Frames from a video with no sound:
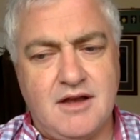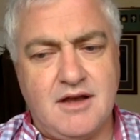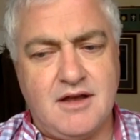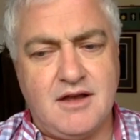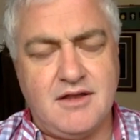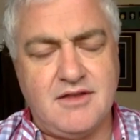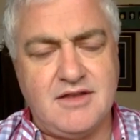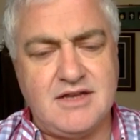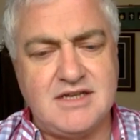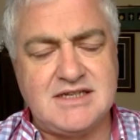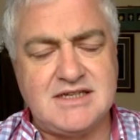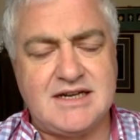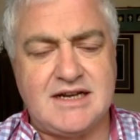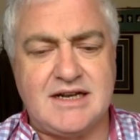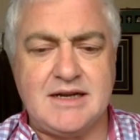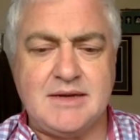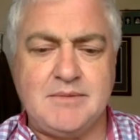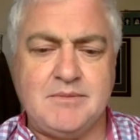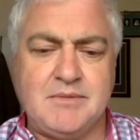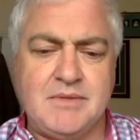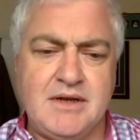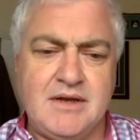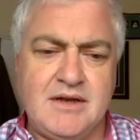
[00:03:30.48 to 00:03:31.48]
this
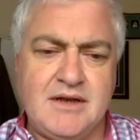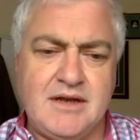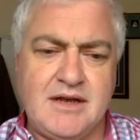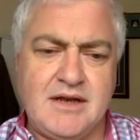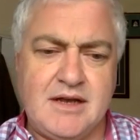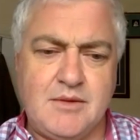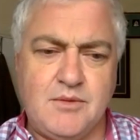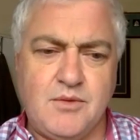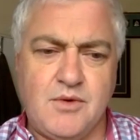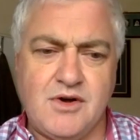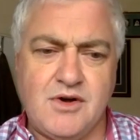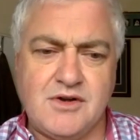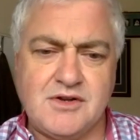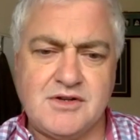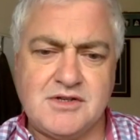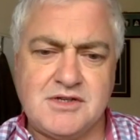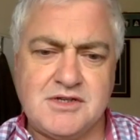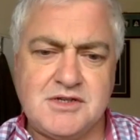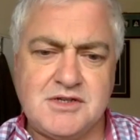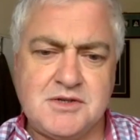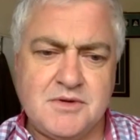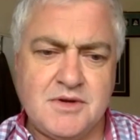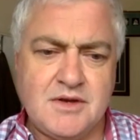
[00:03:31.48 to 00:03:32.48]
time, it
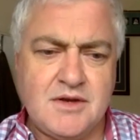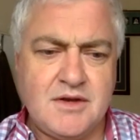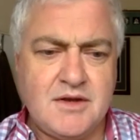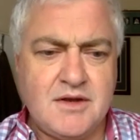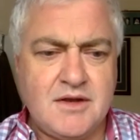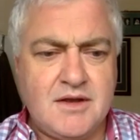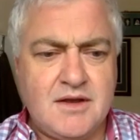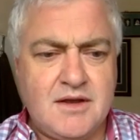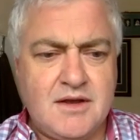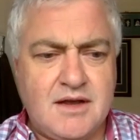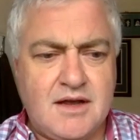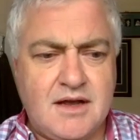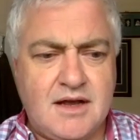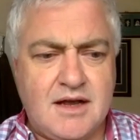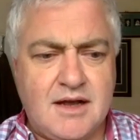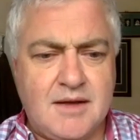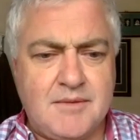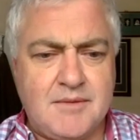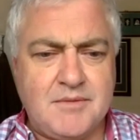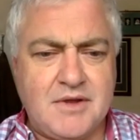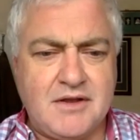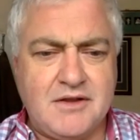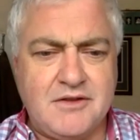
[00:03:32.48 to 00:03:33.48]
was
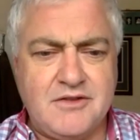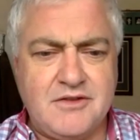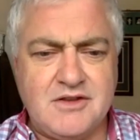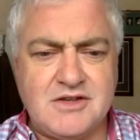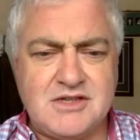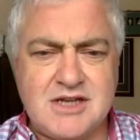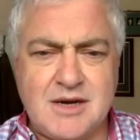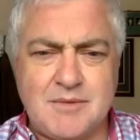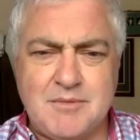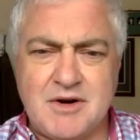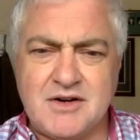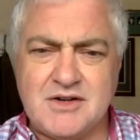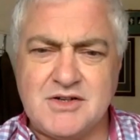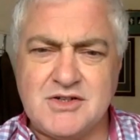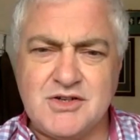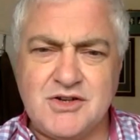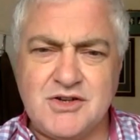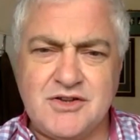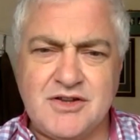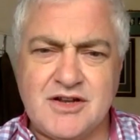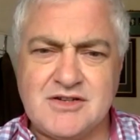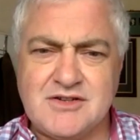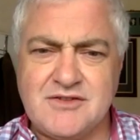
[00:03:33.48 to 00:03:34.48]
the summer
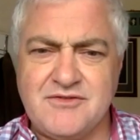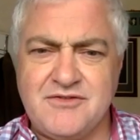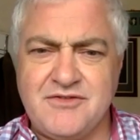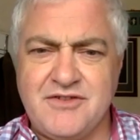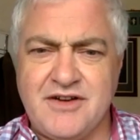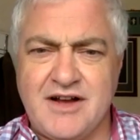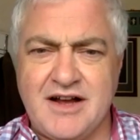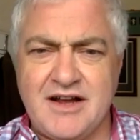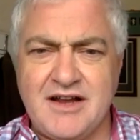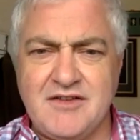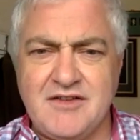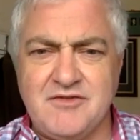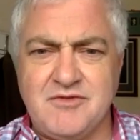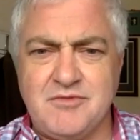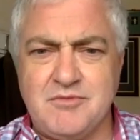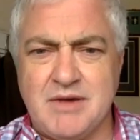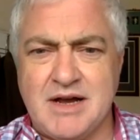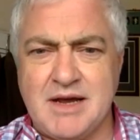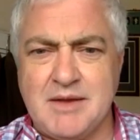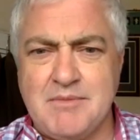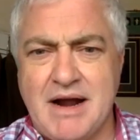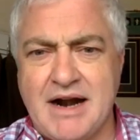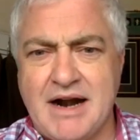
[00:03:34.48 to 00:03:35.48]
2005,
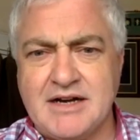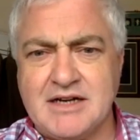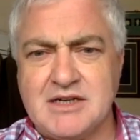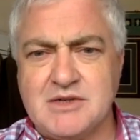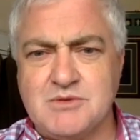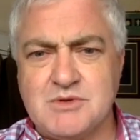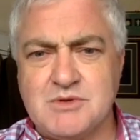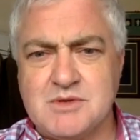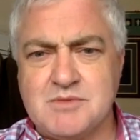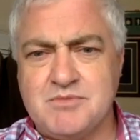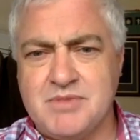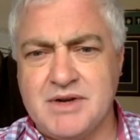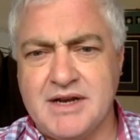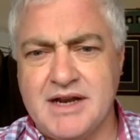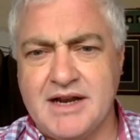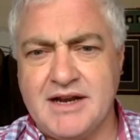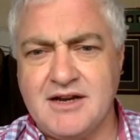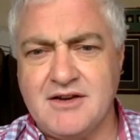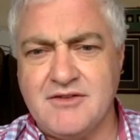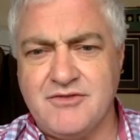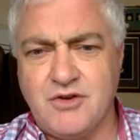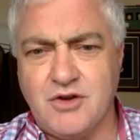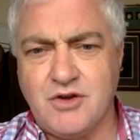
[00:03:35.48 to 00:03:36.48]
my marriage was
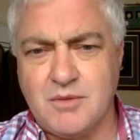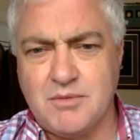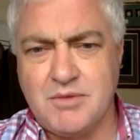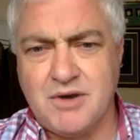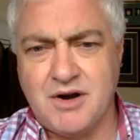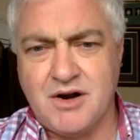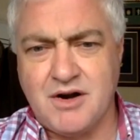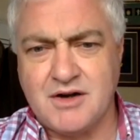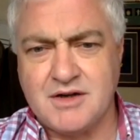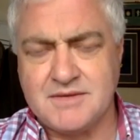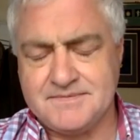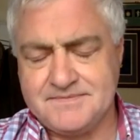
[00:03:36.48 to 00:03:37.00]
beginning to fall apart.